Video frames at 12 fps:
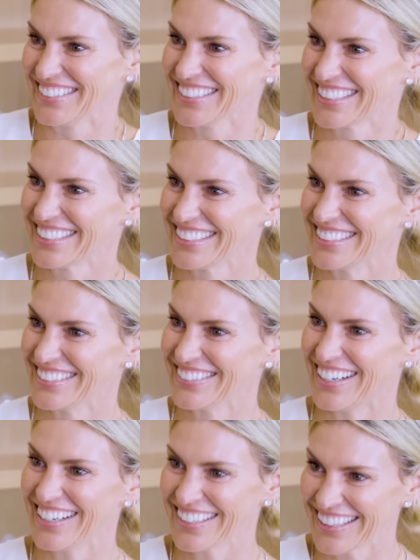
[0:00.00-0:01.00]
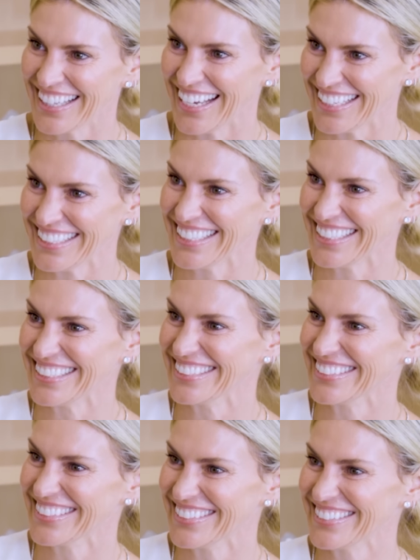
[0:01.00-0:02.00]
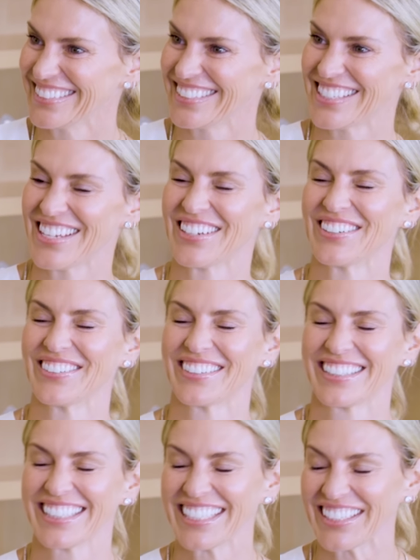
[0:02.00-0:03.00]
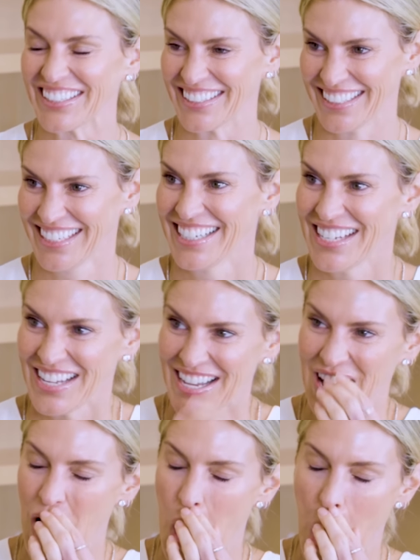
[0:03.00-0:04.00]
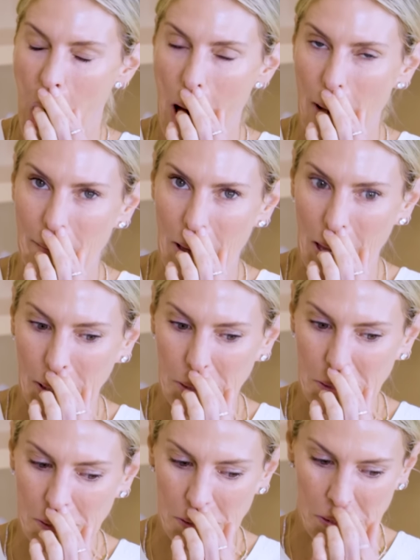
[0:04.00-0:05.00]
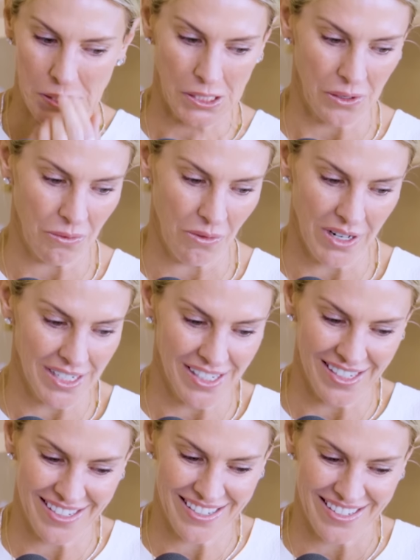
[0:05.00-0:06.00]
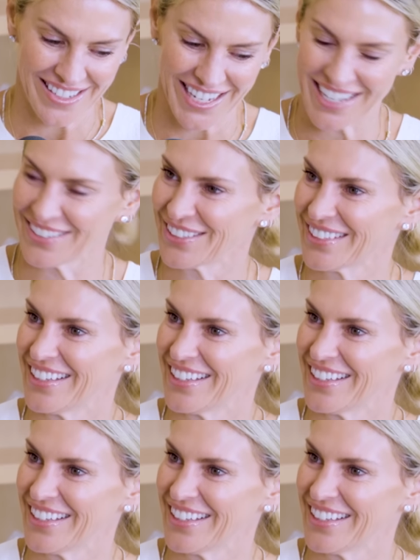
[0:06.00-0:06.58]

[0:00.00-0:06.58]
You yeah, look, yeah, you yeah. are light and you're so yeah. clear. Um, so, what does a day look